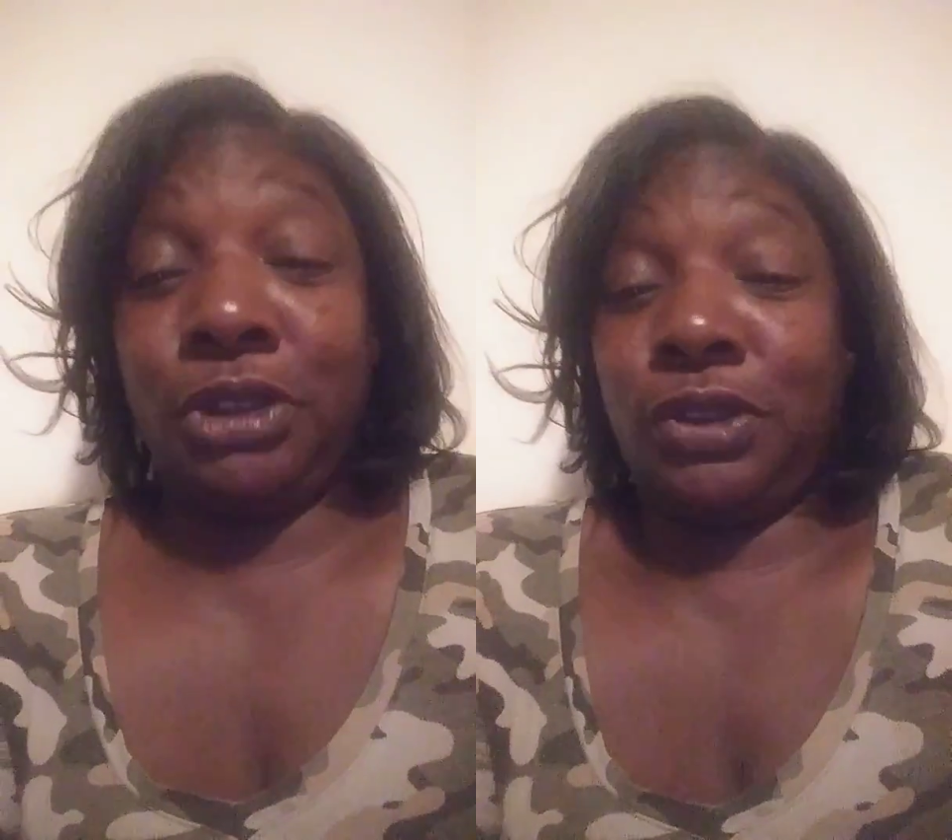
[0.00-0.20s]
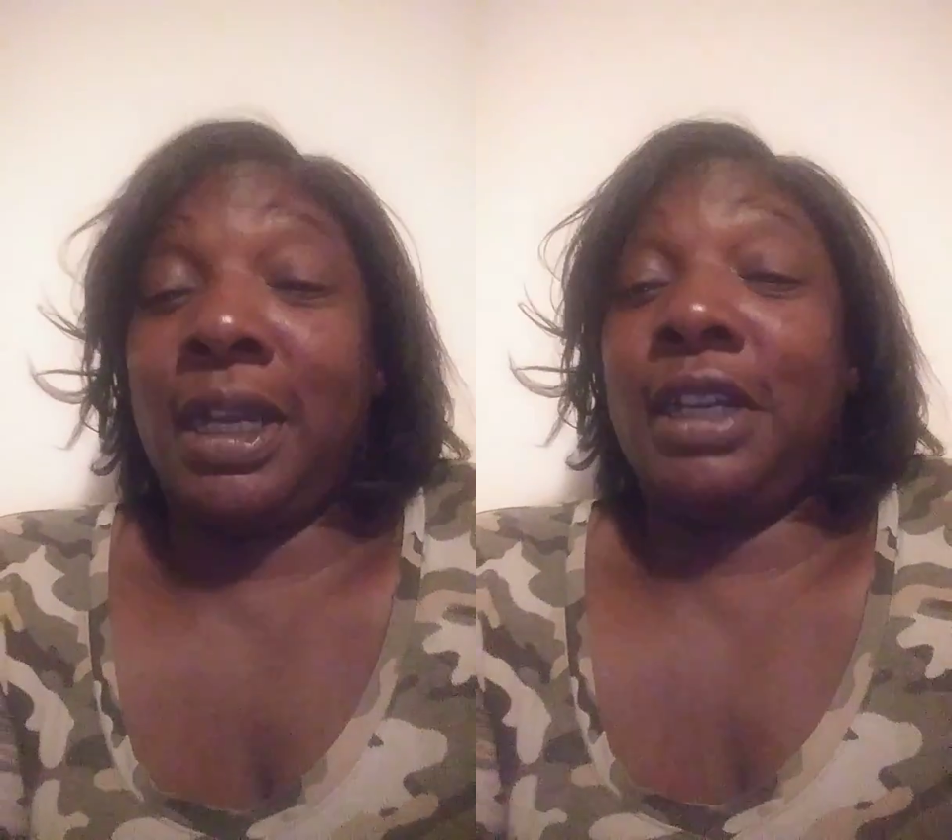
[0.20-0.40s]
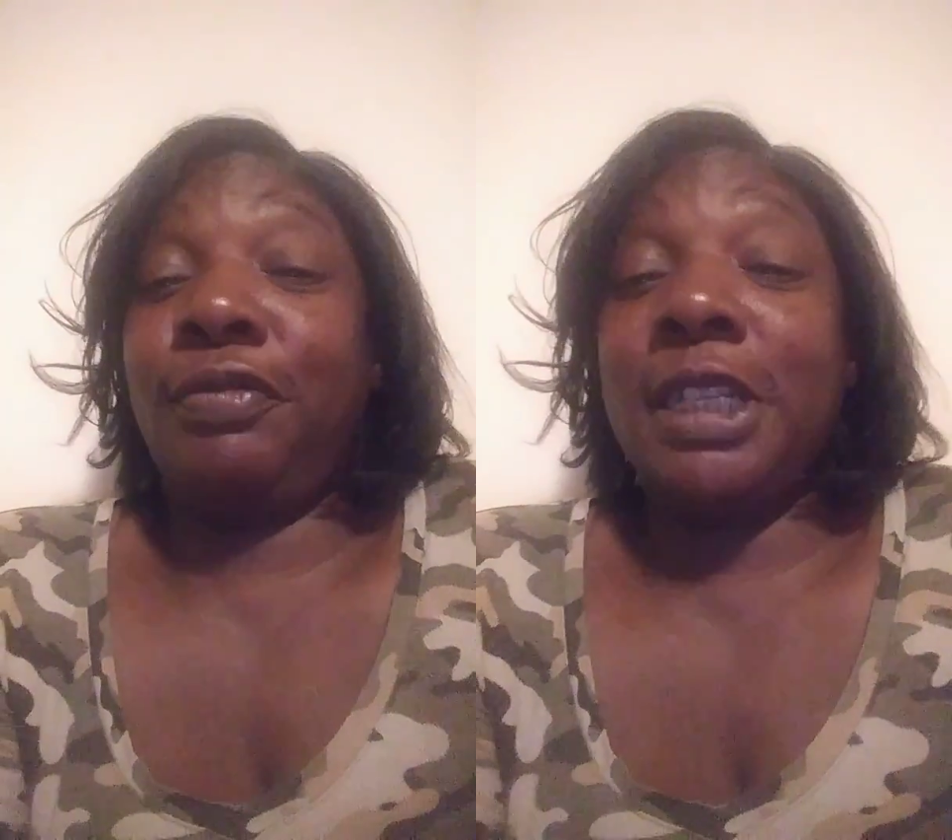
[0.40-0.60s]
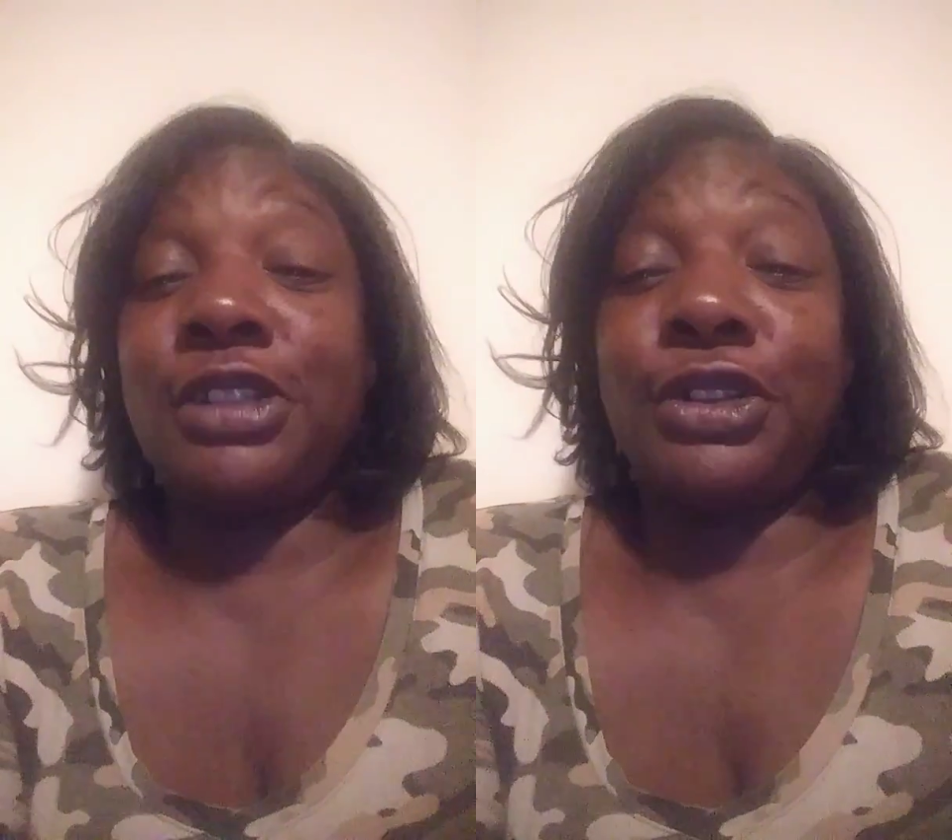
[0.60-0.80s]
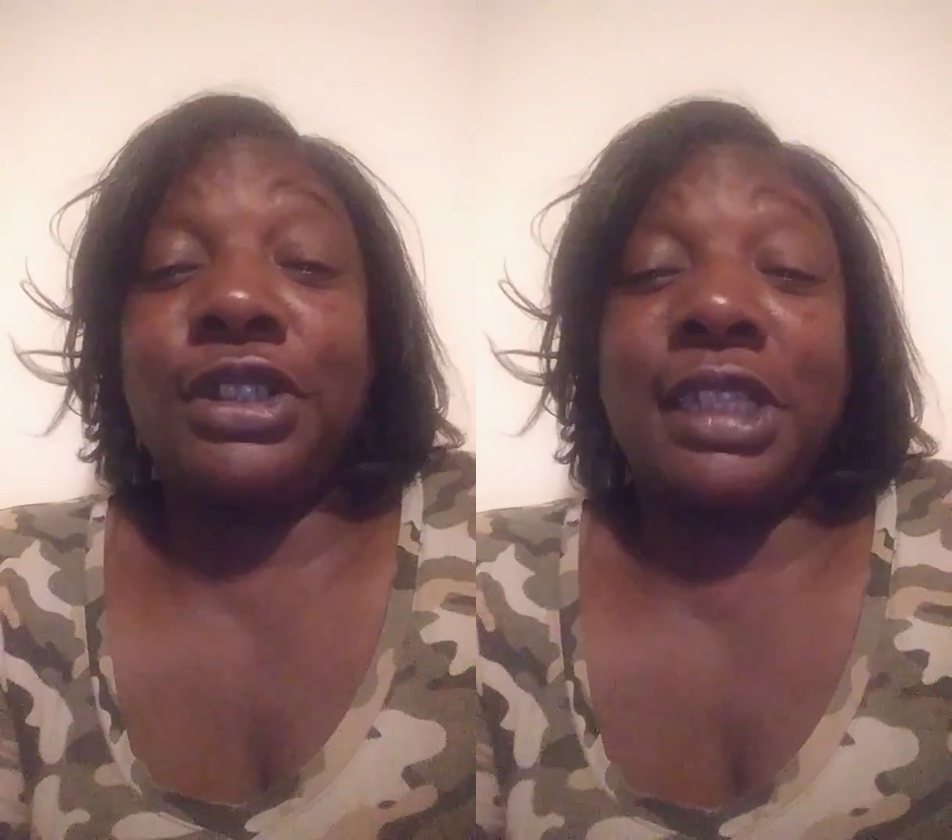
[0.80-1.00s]
Trying to
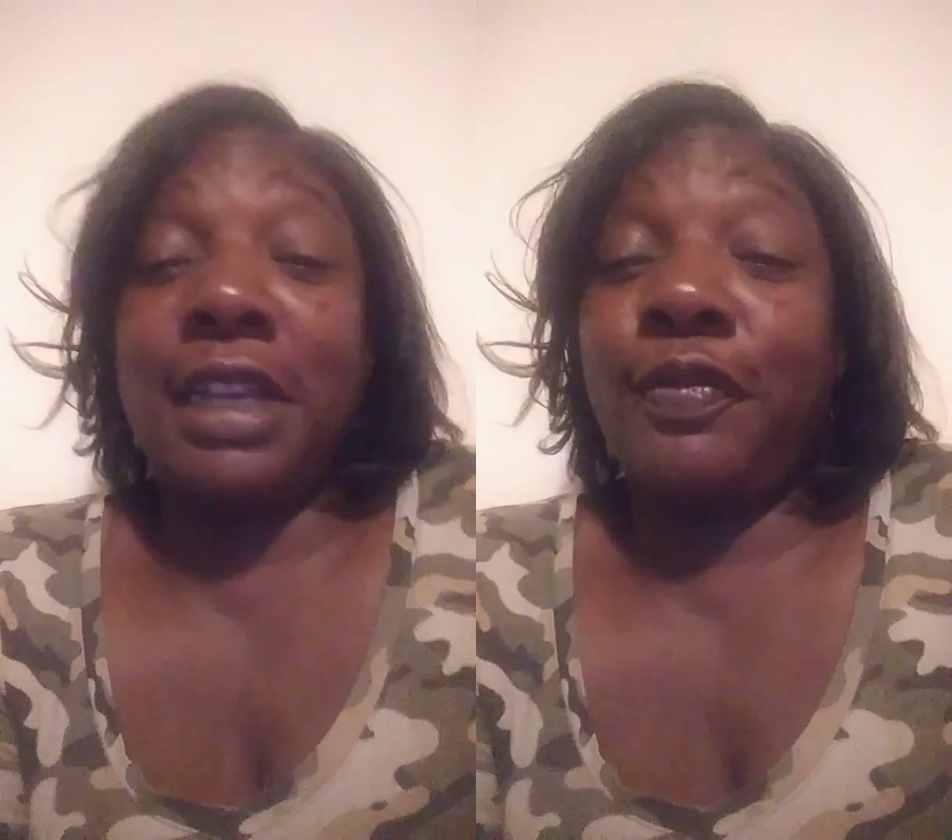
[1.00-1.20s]
research the